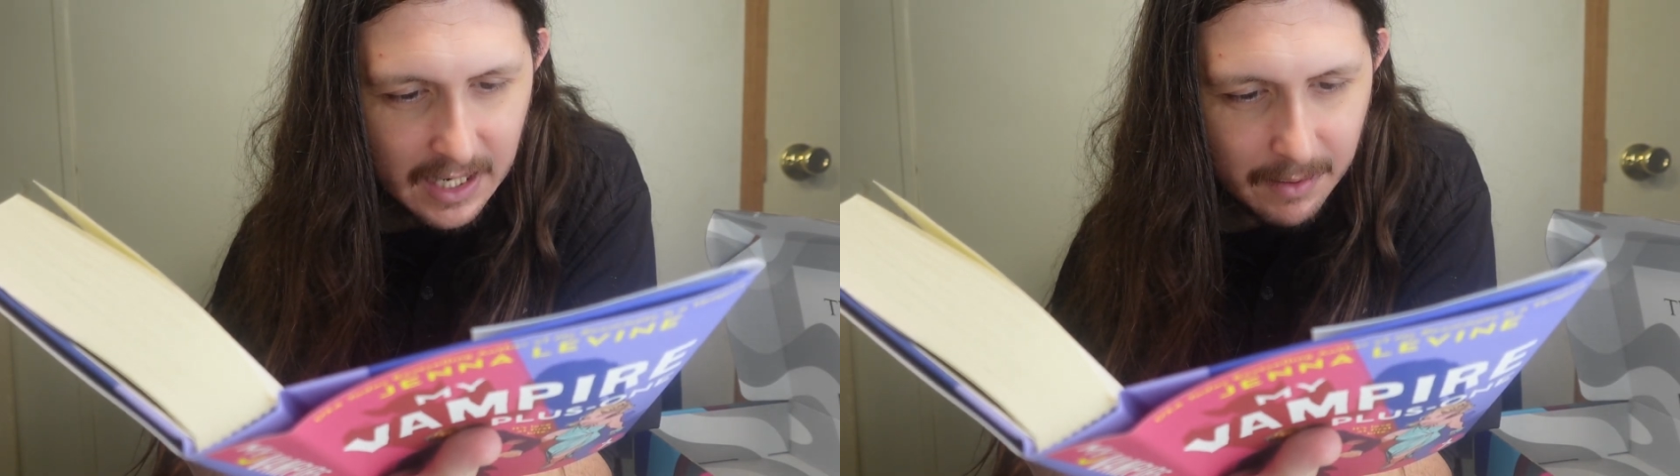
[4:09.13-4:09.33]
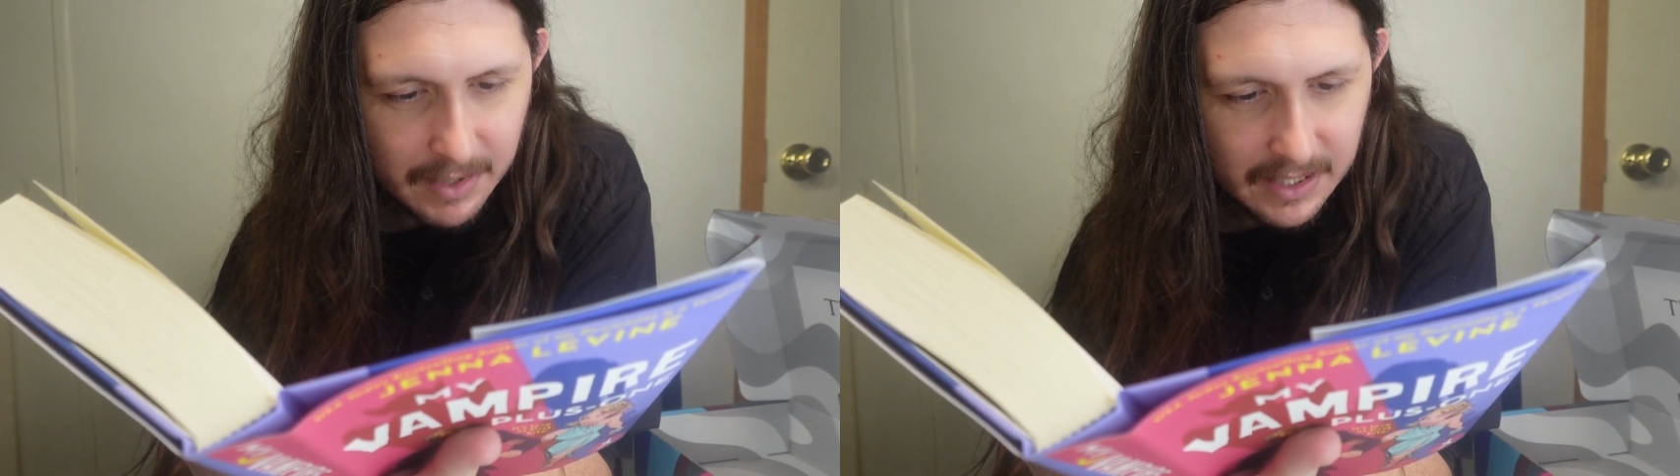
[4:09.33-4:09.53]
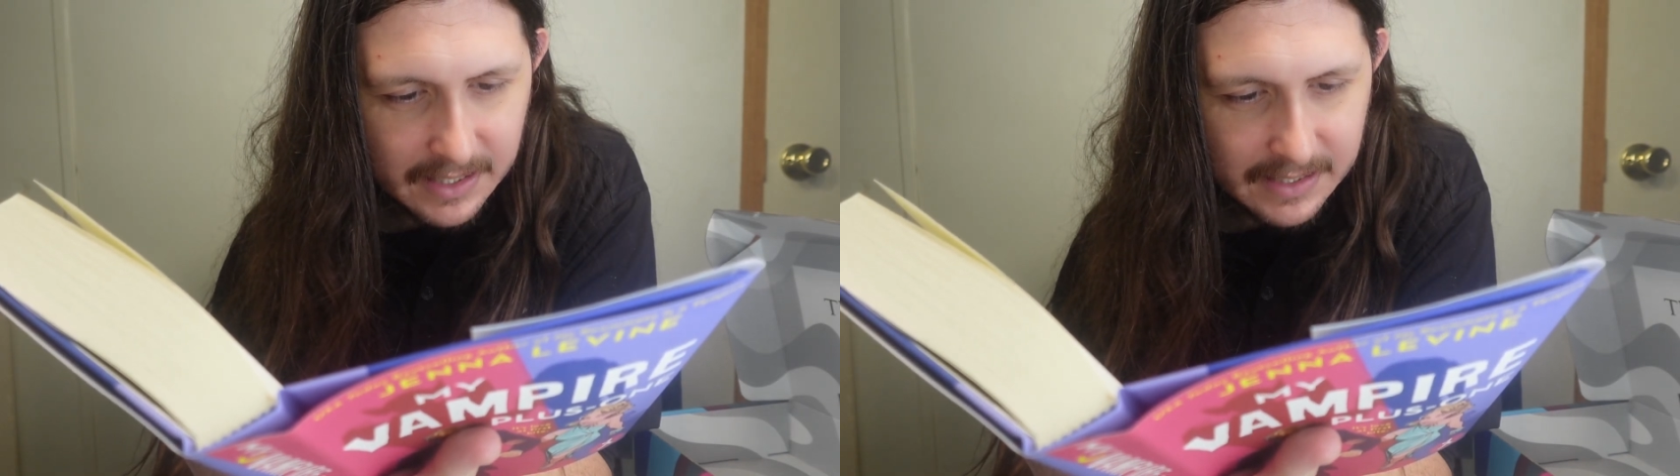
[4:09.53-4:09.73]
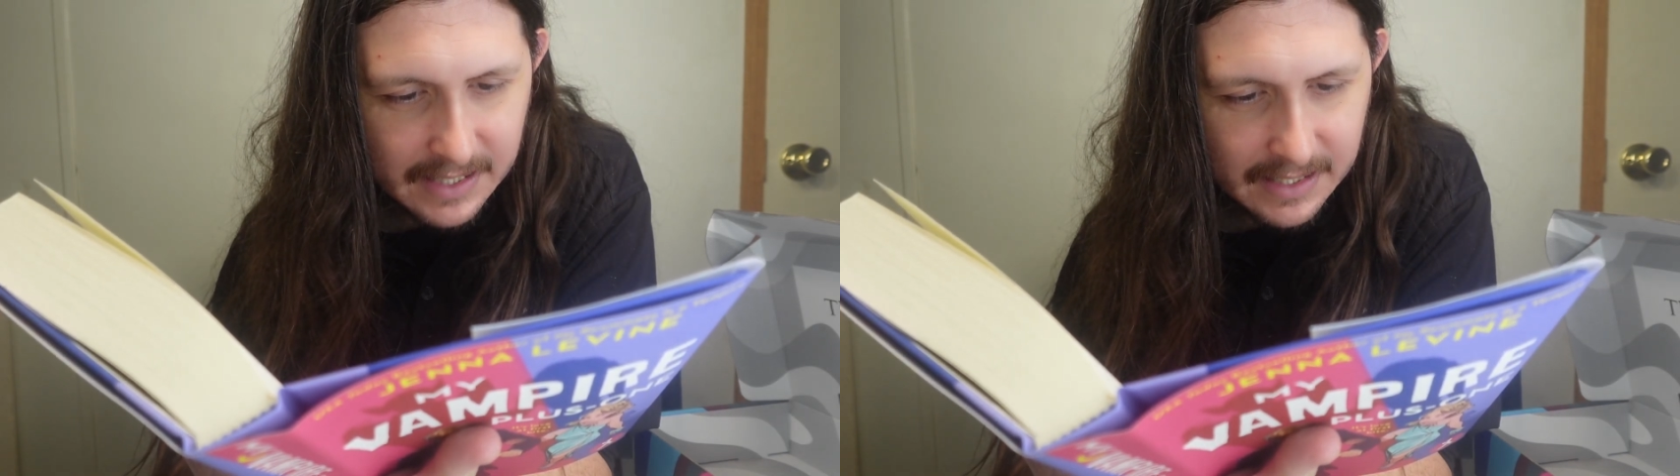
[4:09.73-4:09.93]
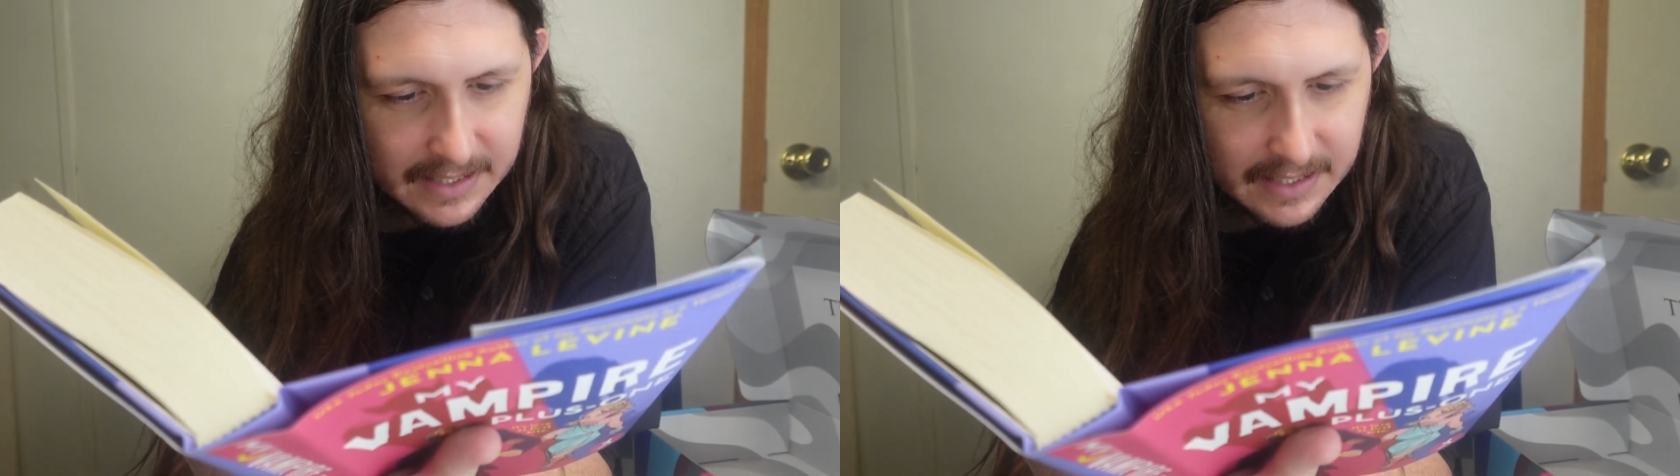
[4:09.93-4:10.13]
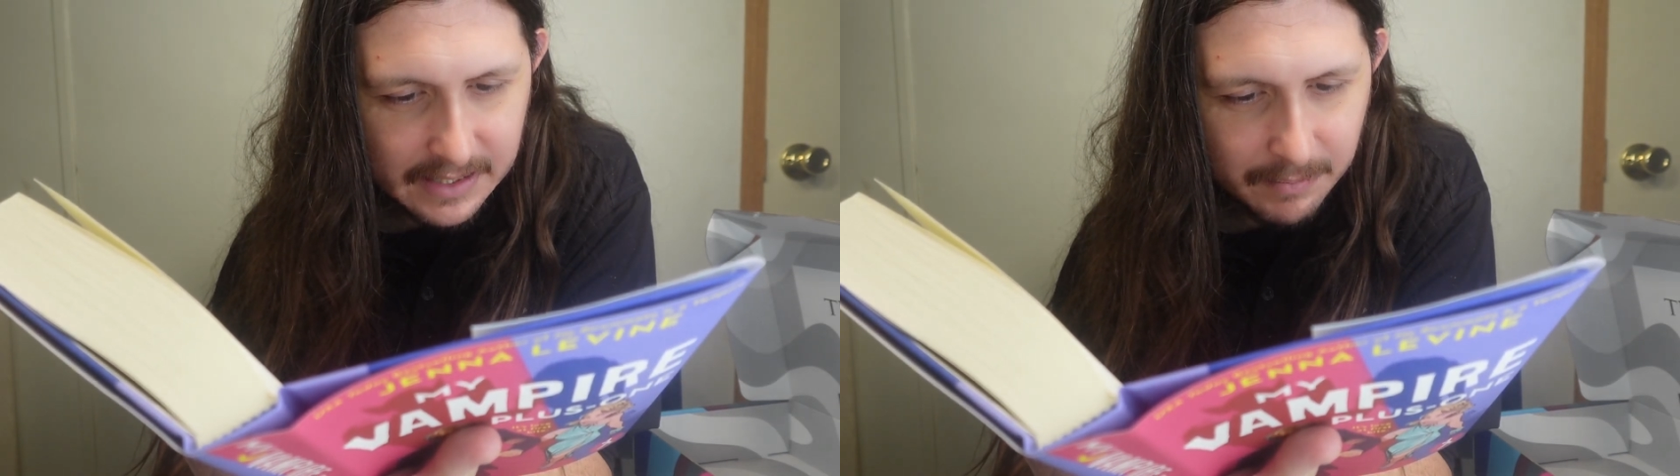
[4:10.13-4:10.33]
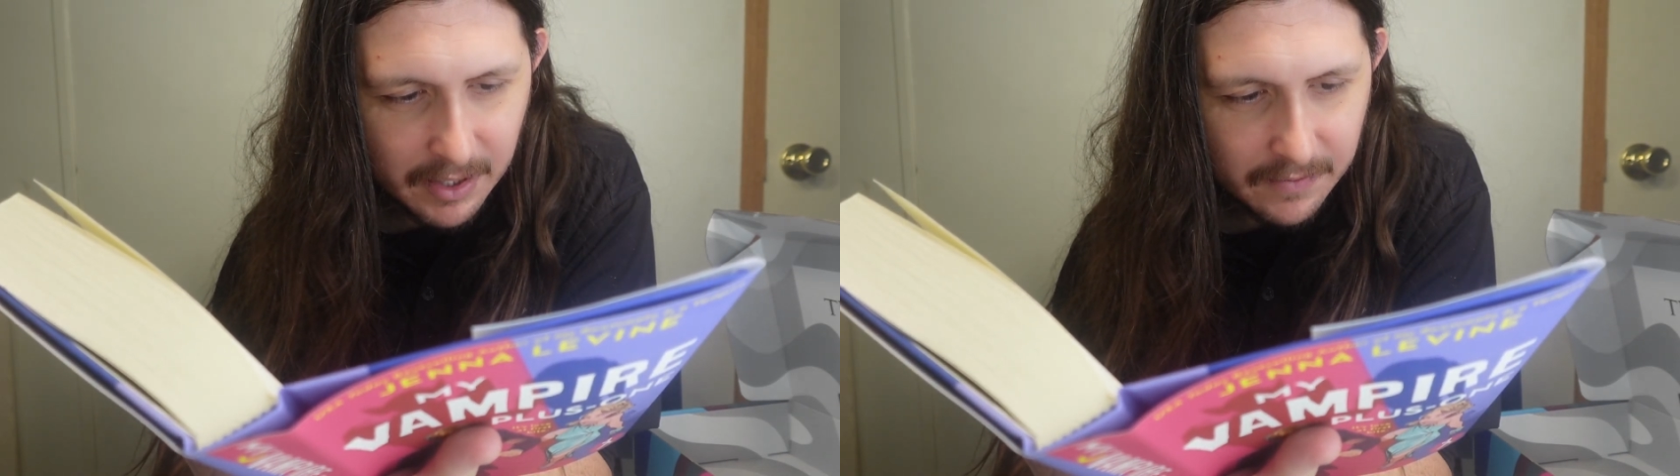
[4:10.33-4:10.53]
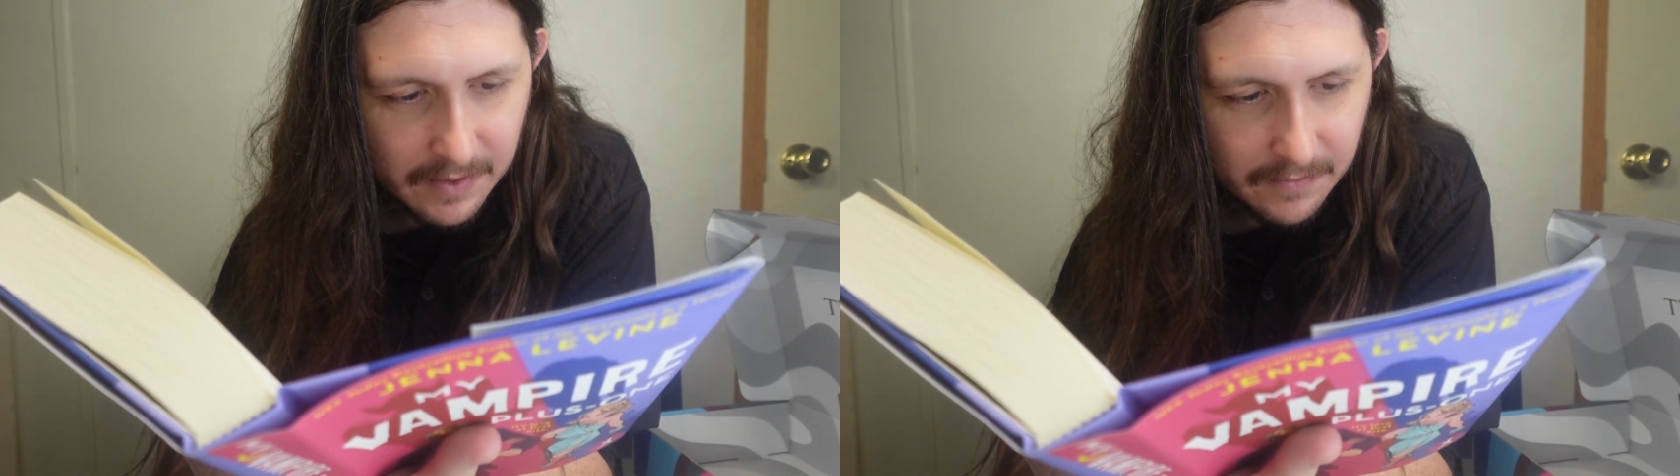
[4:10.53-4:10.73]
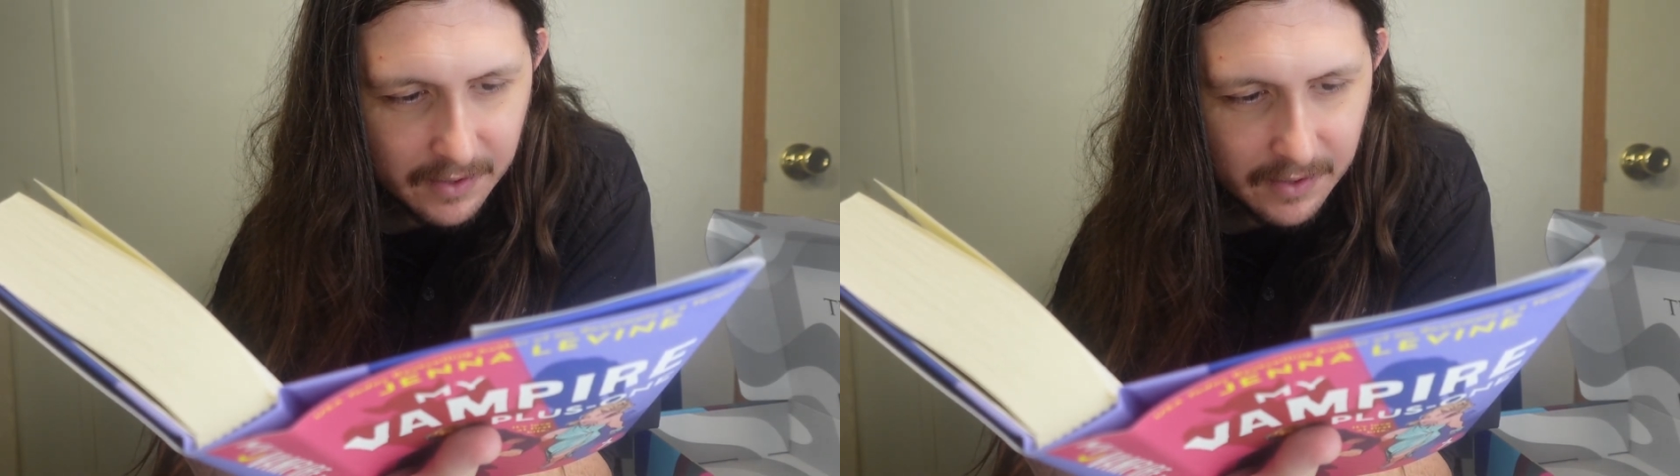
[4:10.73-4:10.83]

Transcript: Amelia decides he's perfect